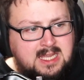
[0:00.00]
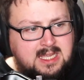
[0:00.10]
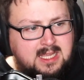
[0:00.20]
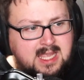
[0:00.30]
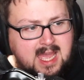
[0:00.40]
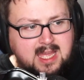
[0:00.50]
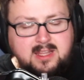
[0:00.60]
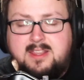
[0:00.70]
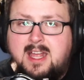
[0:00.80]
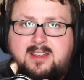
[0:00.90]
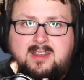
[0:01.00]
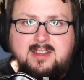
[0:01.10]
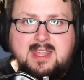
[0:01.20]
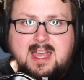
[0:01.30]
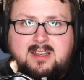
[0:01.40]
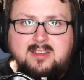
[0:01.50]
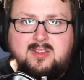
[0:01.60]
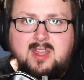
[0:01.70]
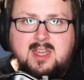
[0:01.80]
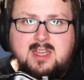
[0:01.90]
yeah, that's
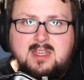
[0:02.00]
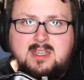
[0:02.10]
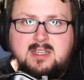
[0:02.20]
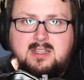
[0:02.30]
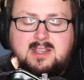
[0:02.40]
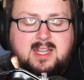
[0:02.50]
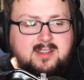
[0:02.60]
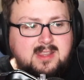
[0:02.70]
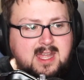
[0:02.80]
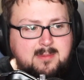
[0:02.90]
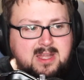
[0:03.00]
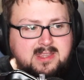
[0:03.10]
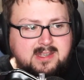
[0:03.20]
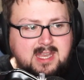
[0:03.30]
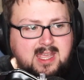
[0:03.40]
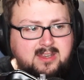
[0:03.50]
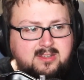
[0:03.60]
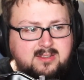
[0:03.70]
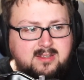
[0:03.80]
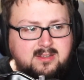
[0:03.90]
that about the
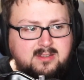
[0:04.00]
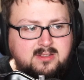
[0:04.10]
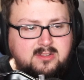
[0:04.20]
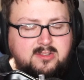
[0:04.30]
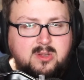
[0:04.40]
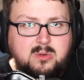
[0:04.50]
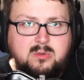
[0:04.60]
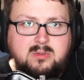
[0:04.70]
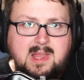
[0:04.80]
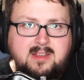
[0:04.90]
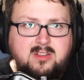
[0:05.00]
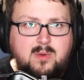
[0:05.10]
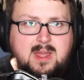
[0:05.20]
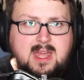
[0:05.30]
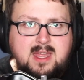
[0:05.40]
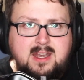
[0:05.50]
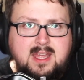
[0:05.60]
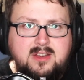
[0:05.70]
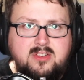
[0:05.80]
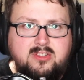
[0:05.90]
taste. So let's go ahead
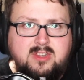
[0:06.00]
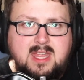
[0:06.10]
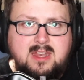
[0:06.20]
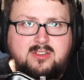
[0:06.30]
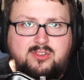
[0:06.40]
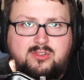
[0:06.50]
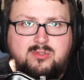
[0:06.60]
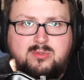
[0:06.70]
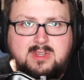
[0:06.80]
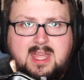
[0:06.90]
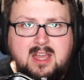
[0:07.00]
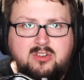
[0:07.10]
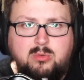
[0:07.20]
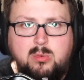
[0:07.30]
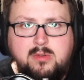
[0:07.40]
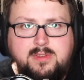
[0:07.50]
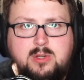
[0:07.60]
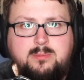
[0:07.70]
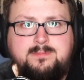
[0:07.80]
and just get into the actual review